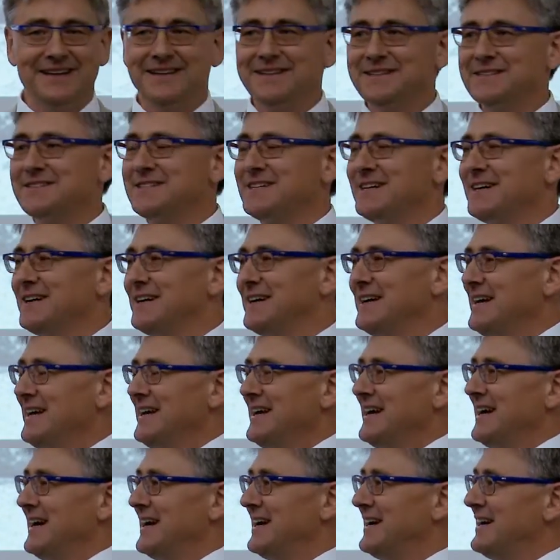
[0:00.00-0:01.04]

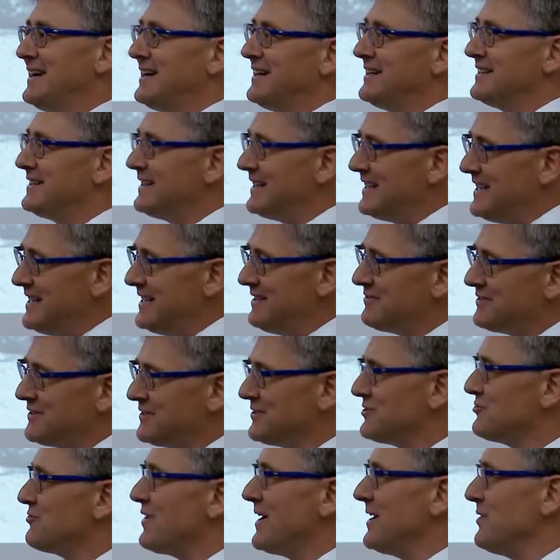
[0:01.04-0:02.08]
and
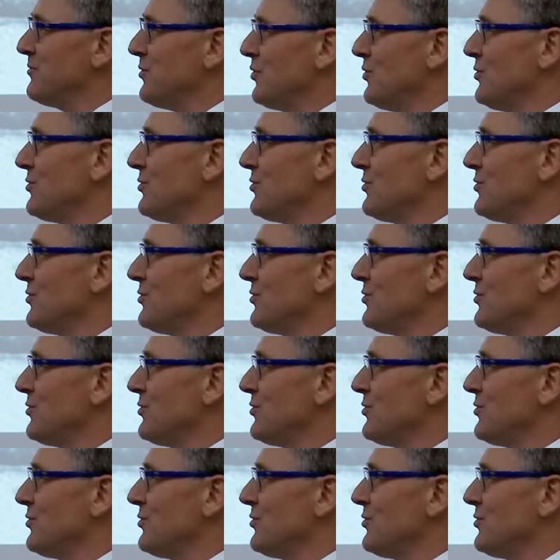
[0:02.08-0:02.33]
even great